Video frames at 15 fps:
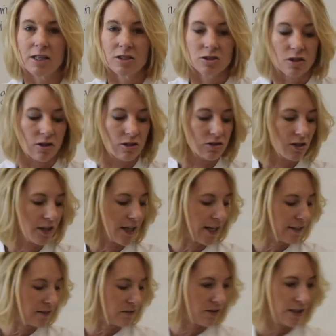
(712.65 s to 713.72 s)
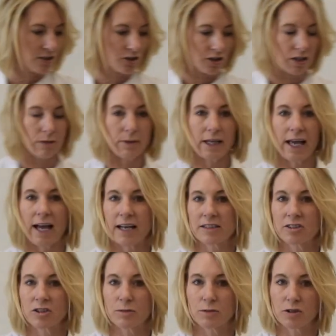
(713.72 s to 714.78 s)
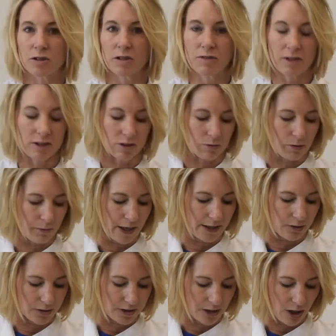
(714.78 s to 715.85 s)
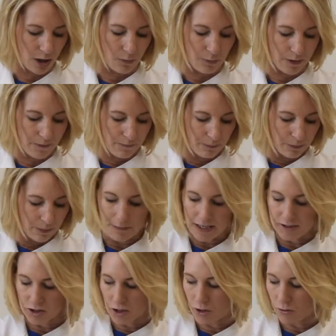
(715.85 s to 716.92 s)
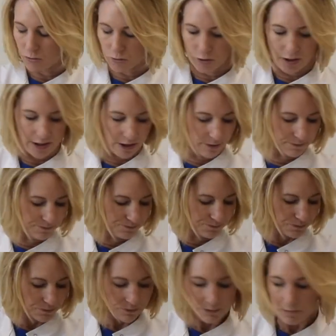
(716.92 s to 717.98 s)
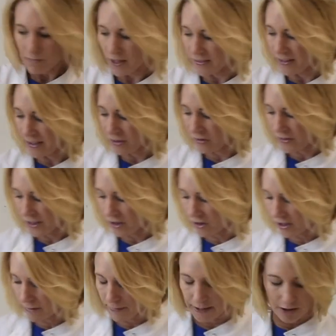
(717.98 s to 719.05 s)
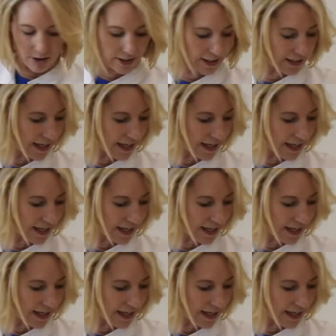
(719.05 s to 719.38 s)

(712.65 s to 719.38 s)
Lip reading: So those are the kinds of things you're going to be asked to observe under the microscope as you go through here. The other thing you're going to be looking